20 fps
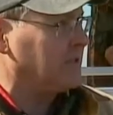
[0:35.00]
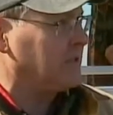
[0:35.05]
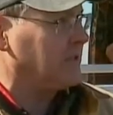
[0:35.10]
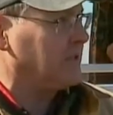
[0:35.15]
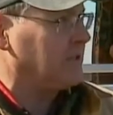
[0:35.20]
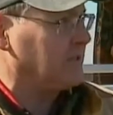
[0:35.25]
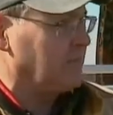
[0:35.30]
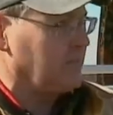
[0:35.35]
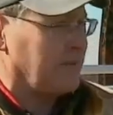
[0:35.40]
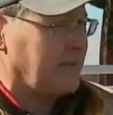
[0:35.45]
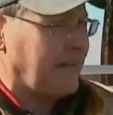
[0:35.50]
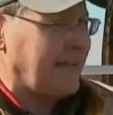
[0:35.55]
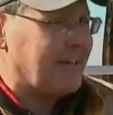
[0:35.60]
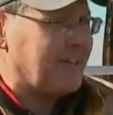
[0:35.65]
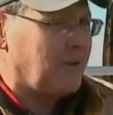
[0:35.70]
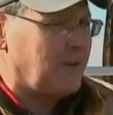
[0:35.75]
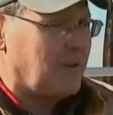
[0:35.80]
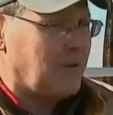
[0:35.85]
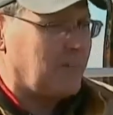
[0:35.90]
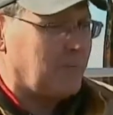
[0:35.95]
season, but that
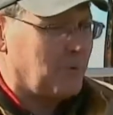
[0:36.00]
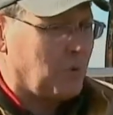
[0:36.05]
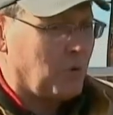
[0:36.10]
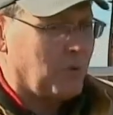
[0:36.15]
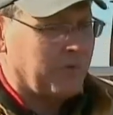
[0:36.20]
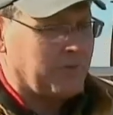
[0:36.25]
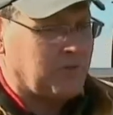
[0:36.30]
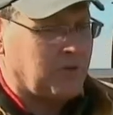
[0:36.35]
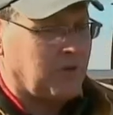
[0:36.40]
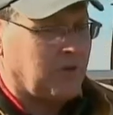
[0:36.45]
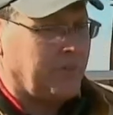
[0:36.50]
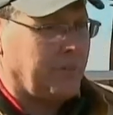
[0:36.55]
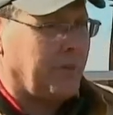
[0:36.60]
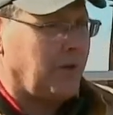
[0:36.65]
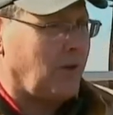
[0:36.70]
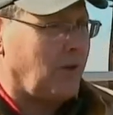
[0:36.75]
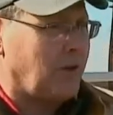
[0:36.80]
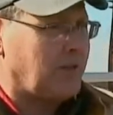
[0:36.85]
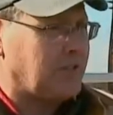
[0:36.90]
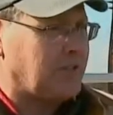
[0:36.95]
could improve. It's going to be a
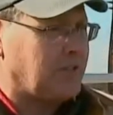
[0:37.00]
long